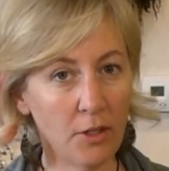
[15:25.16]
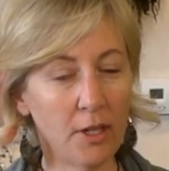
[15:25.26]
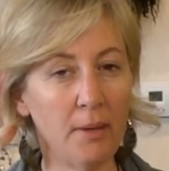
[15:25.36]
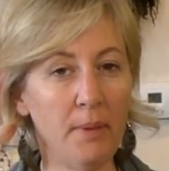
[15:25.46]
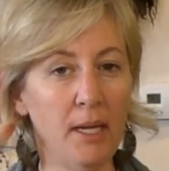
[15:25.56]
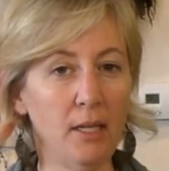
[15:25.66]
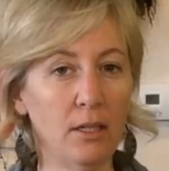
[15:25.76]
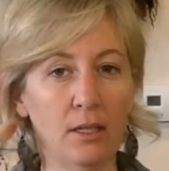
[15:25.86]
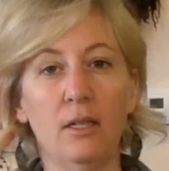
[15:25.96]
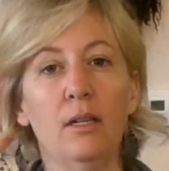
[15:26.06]
you're going to make
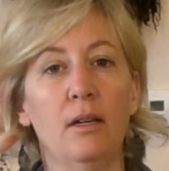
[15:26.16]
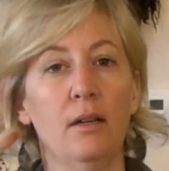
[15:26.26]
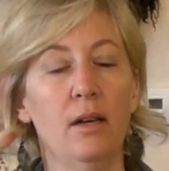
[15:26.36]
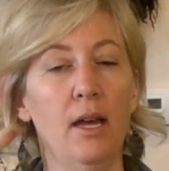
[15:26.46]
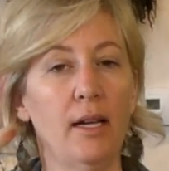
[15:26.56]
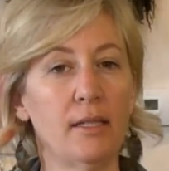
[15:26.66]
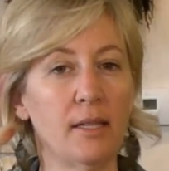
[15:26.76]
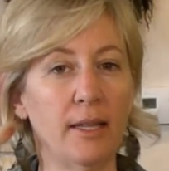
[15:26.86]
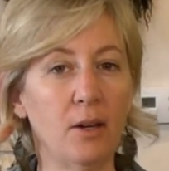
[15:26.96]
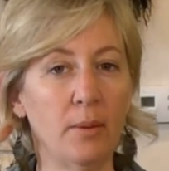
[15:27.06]
excellent